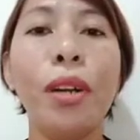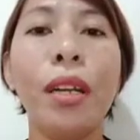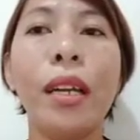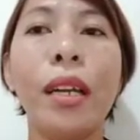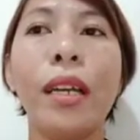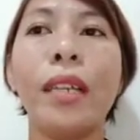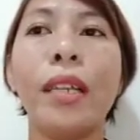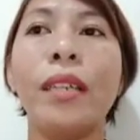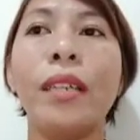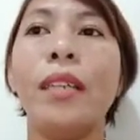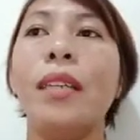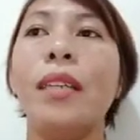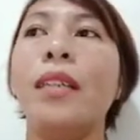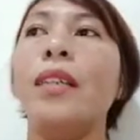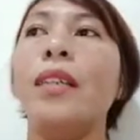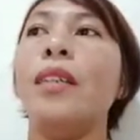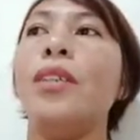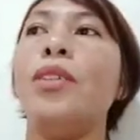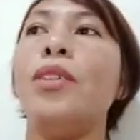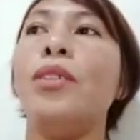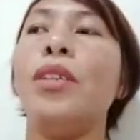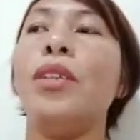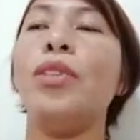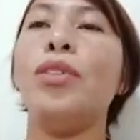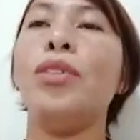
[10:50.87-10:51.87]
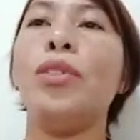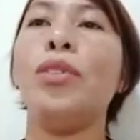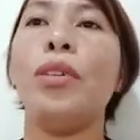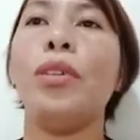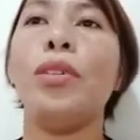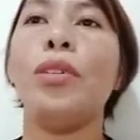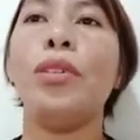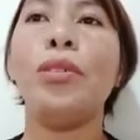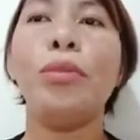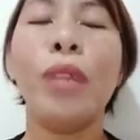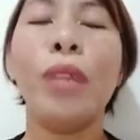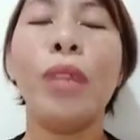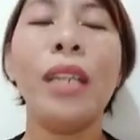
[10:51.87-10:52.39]
Like, you need to
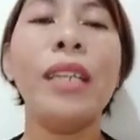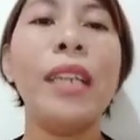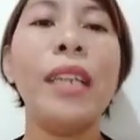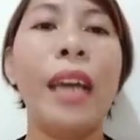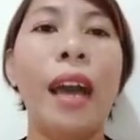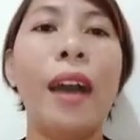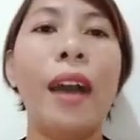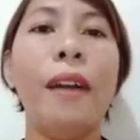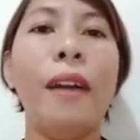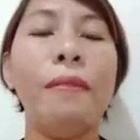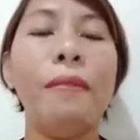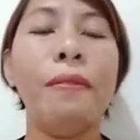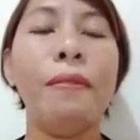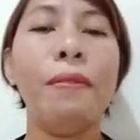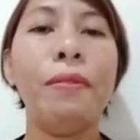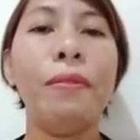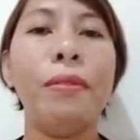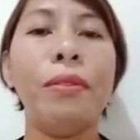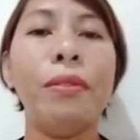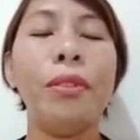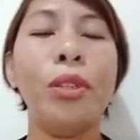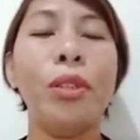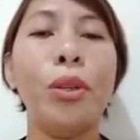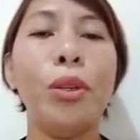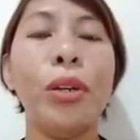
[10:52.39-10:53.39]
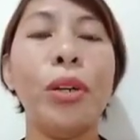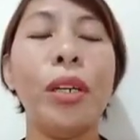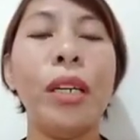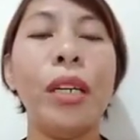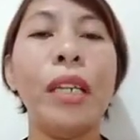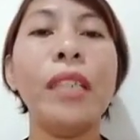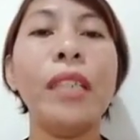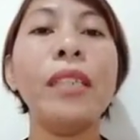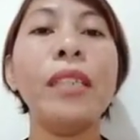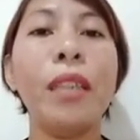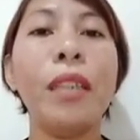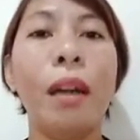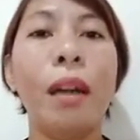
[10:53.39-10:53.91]
really have your
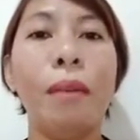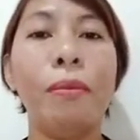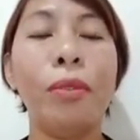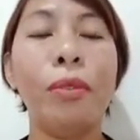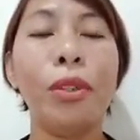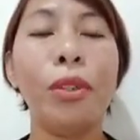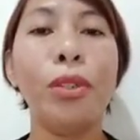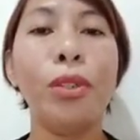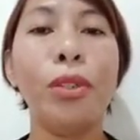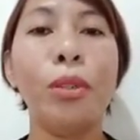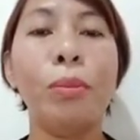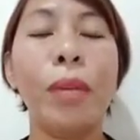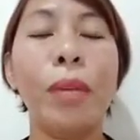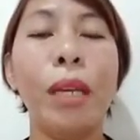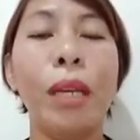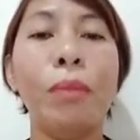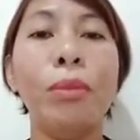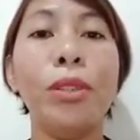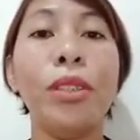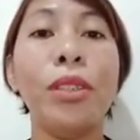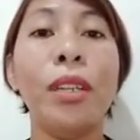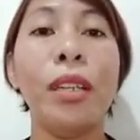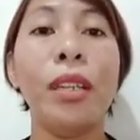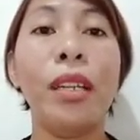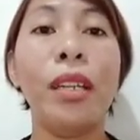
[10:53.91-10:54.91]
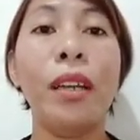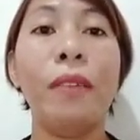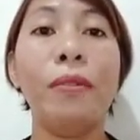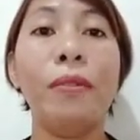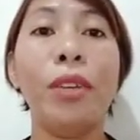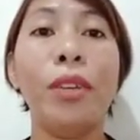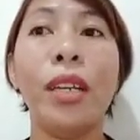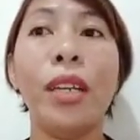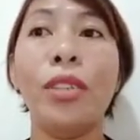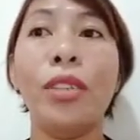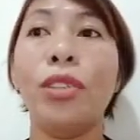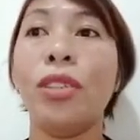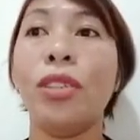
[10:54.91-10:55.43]
income for you to be able to live. You
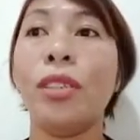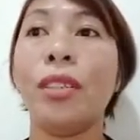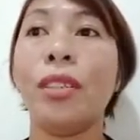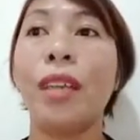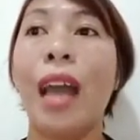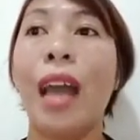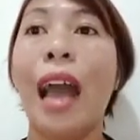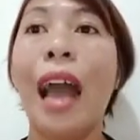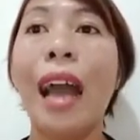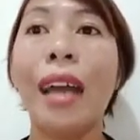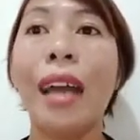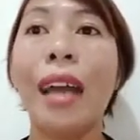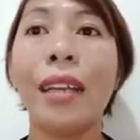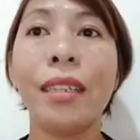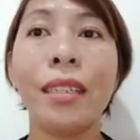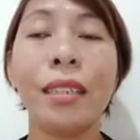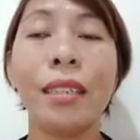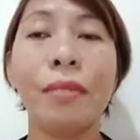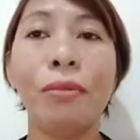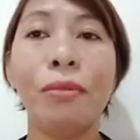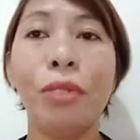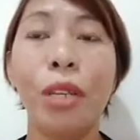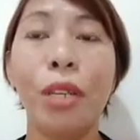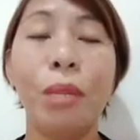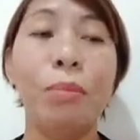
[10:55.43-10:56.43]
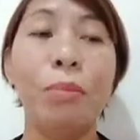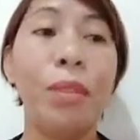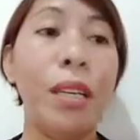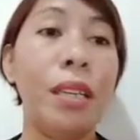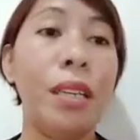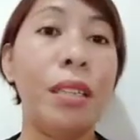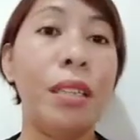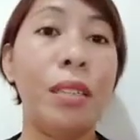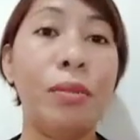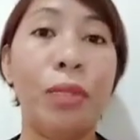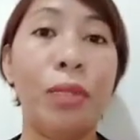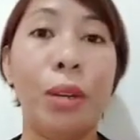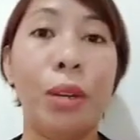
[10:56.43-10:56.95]
can just ask
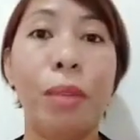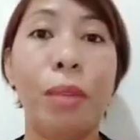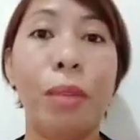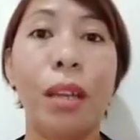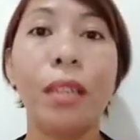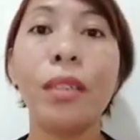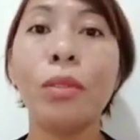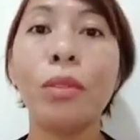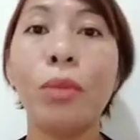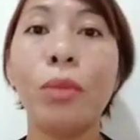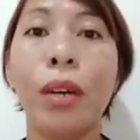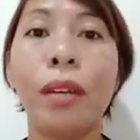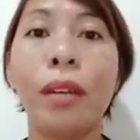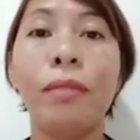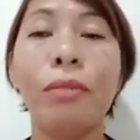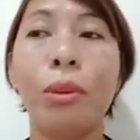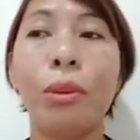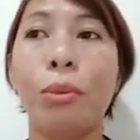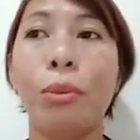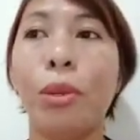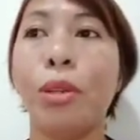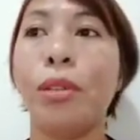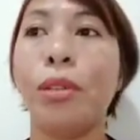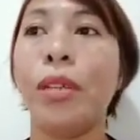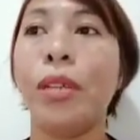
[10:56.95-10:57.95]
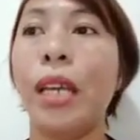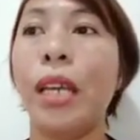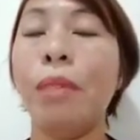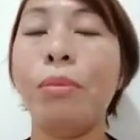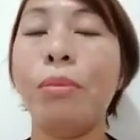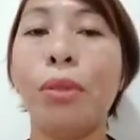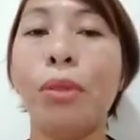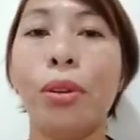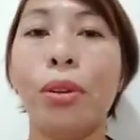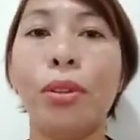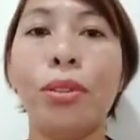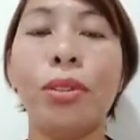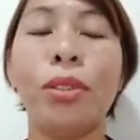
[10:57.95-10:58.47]
freebies from anyone, from your
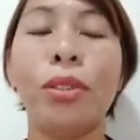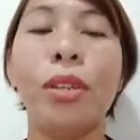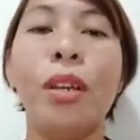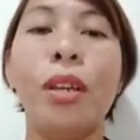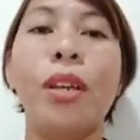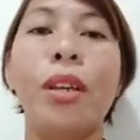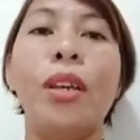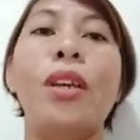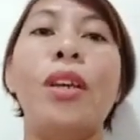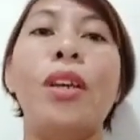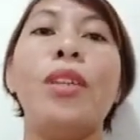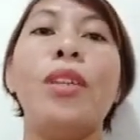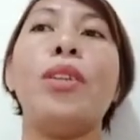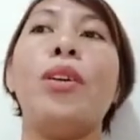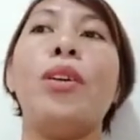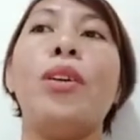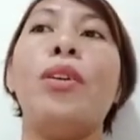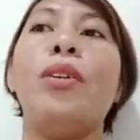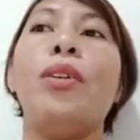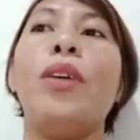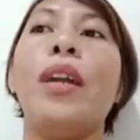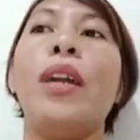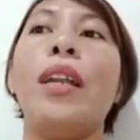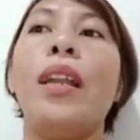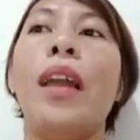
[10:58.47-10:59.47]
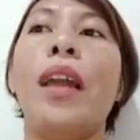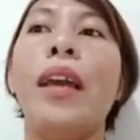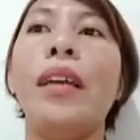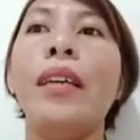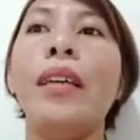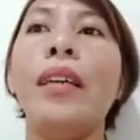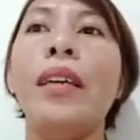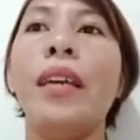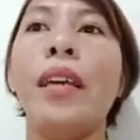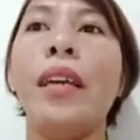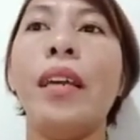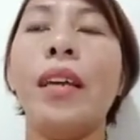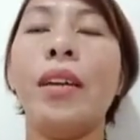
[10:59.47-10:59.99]
neighbors. So unlike
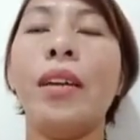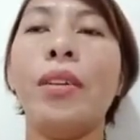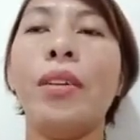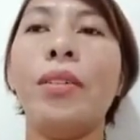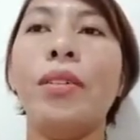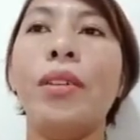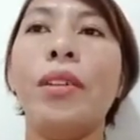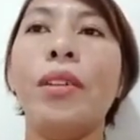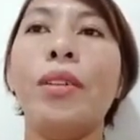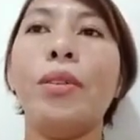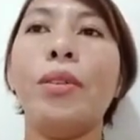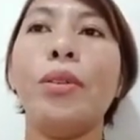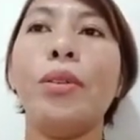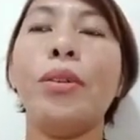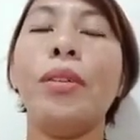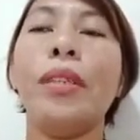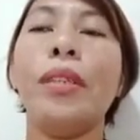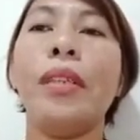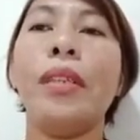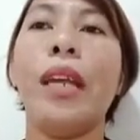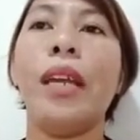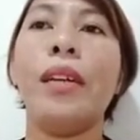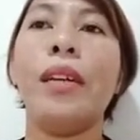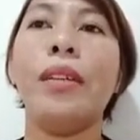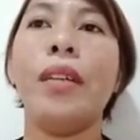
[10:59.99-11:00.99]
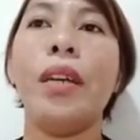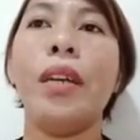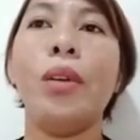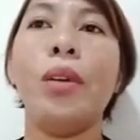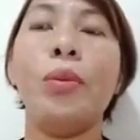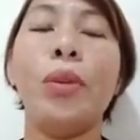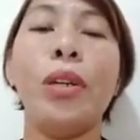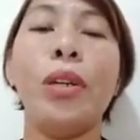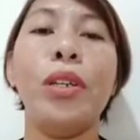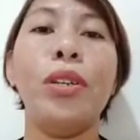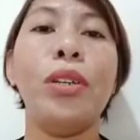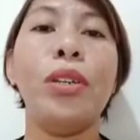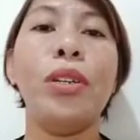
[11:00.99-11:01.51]
here in the rural area
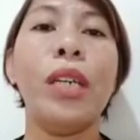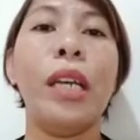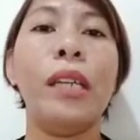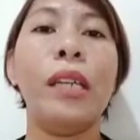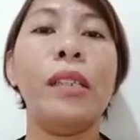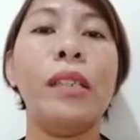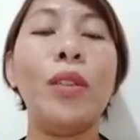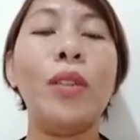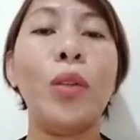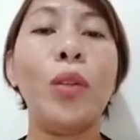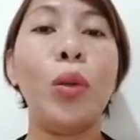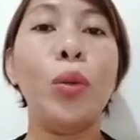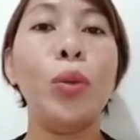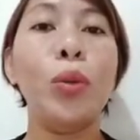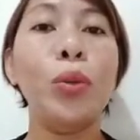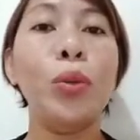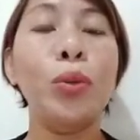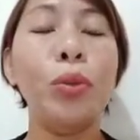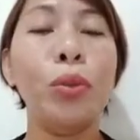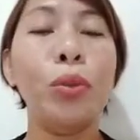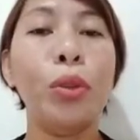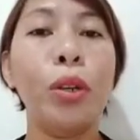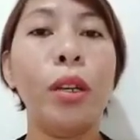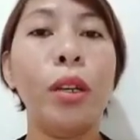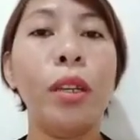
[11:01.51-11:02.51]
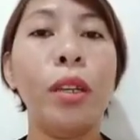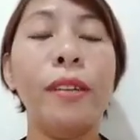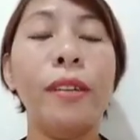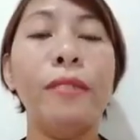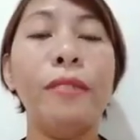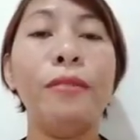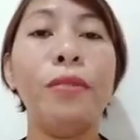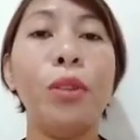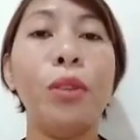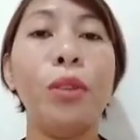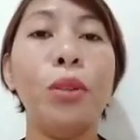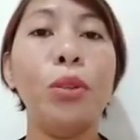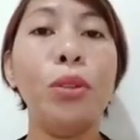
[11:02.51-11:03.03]
where can grow your
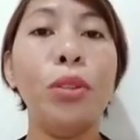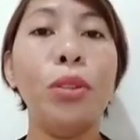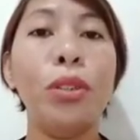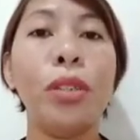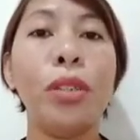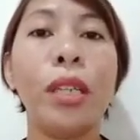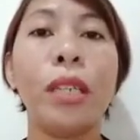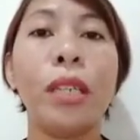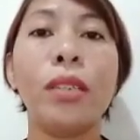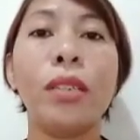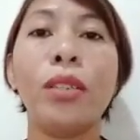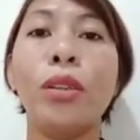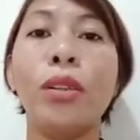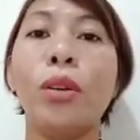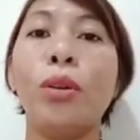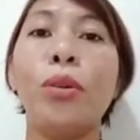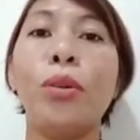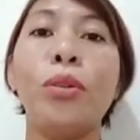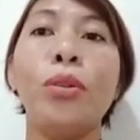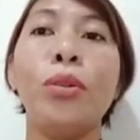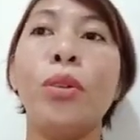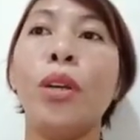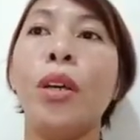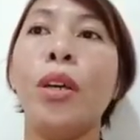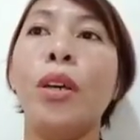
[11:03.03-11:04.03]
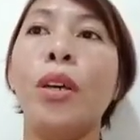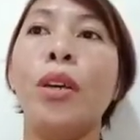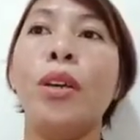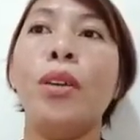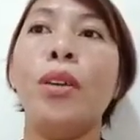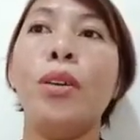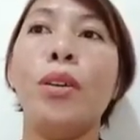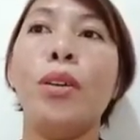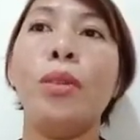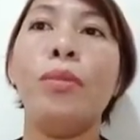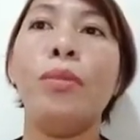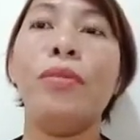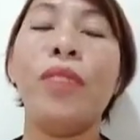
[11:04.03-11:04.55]
food, you can grow
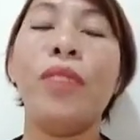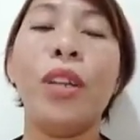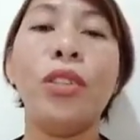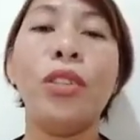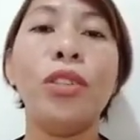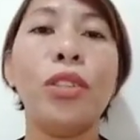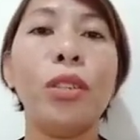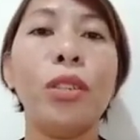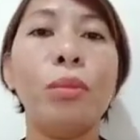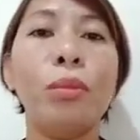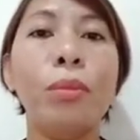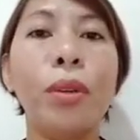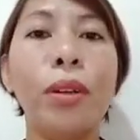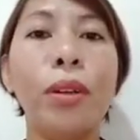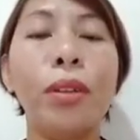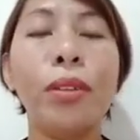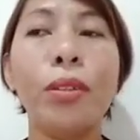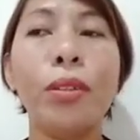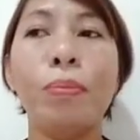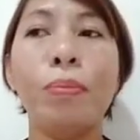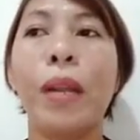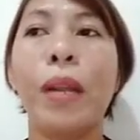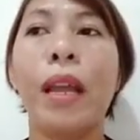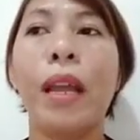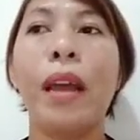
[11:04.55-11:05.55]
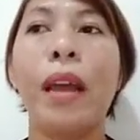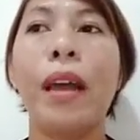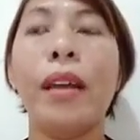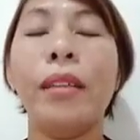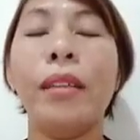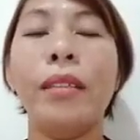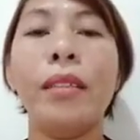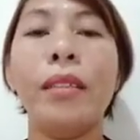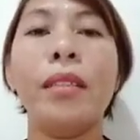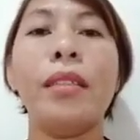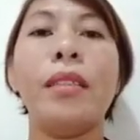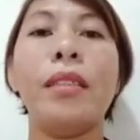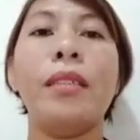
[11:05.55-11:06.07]
your vegetables,
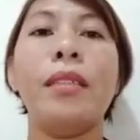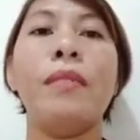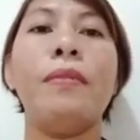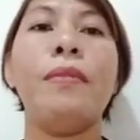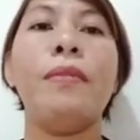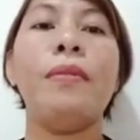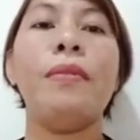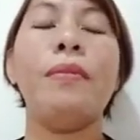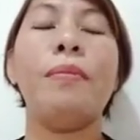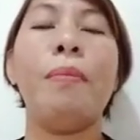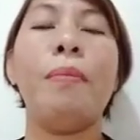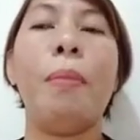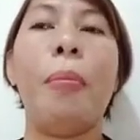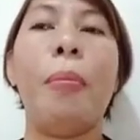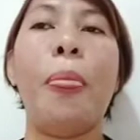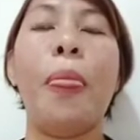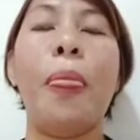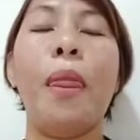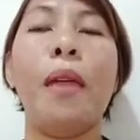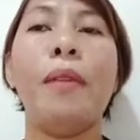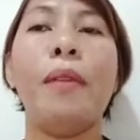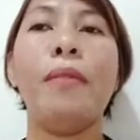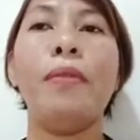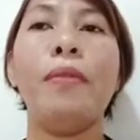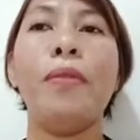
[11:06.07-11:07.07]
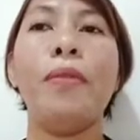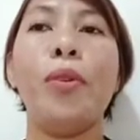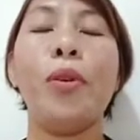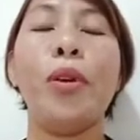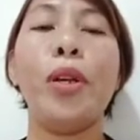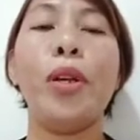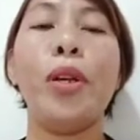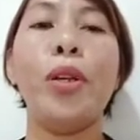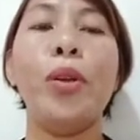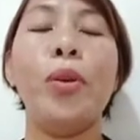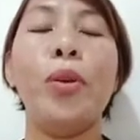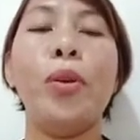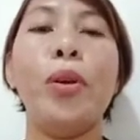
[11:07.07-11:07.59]
plants for
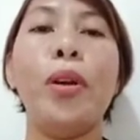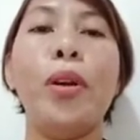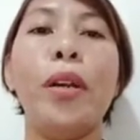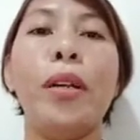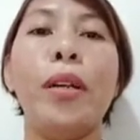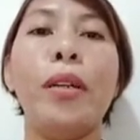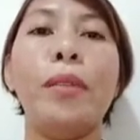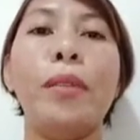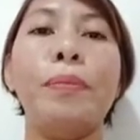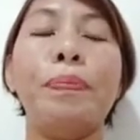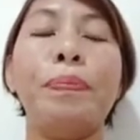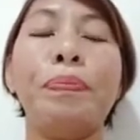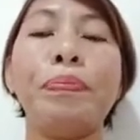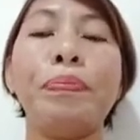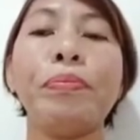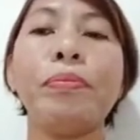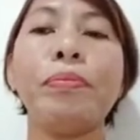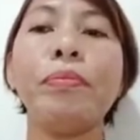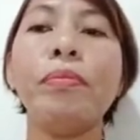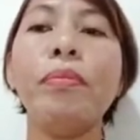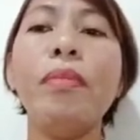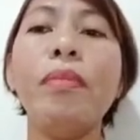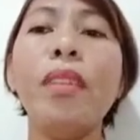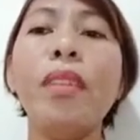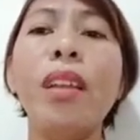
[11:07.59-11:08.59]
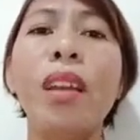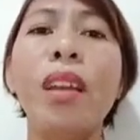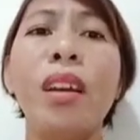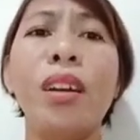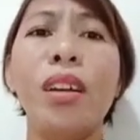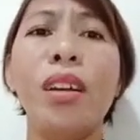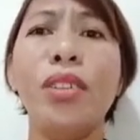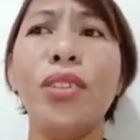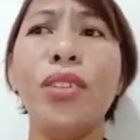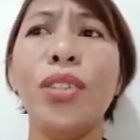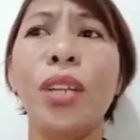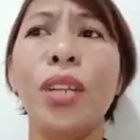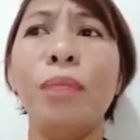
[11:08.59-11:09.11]
your
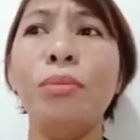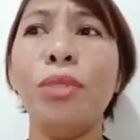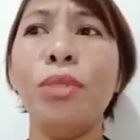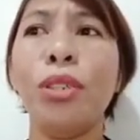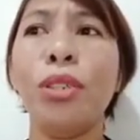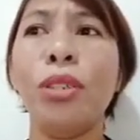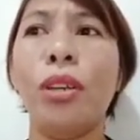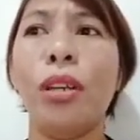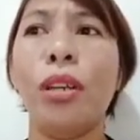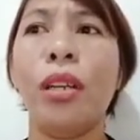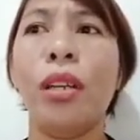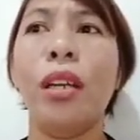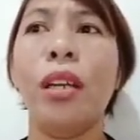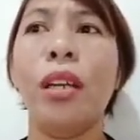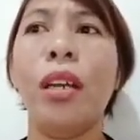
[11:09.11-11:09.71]
consumption.